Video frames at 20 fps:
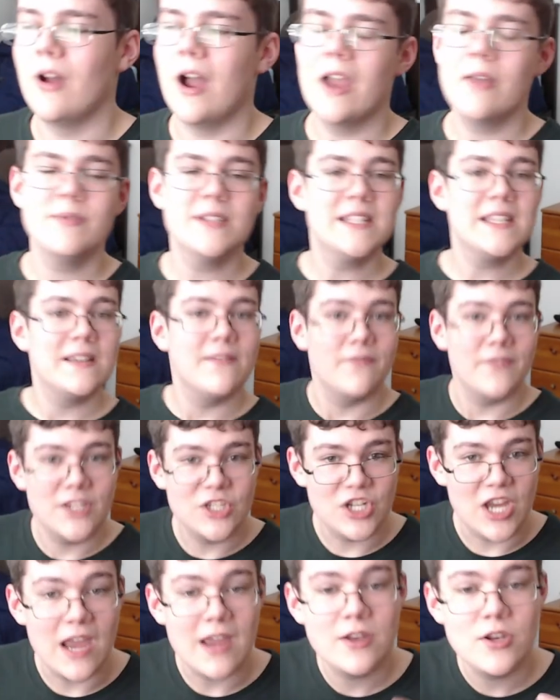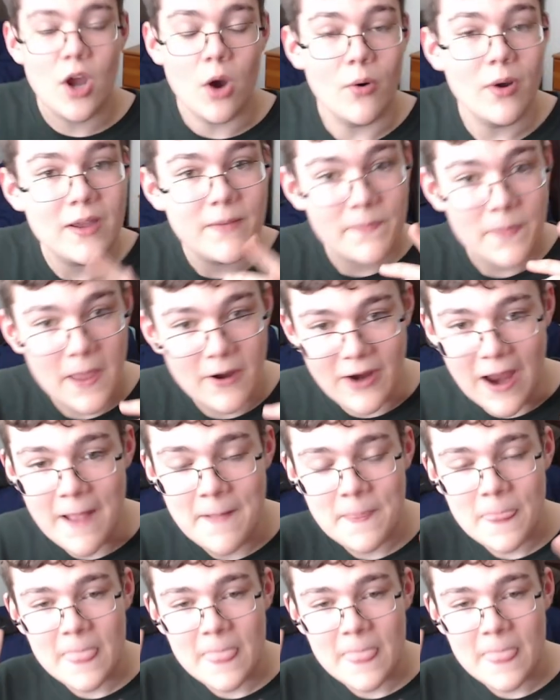was thinking of VGA. No, okay.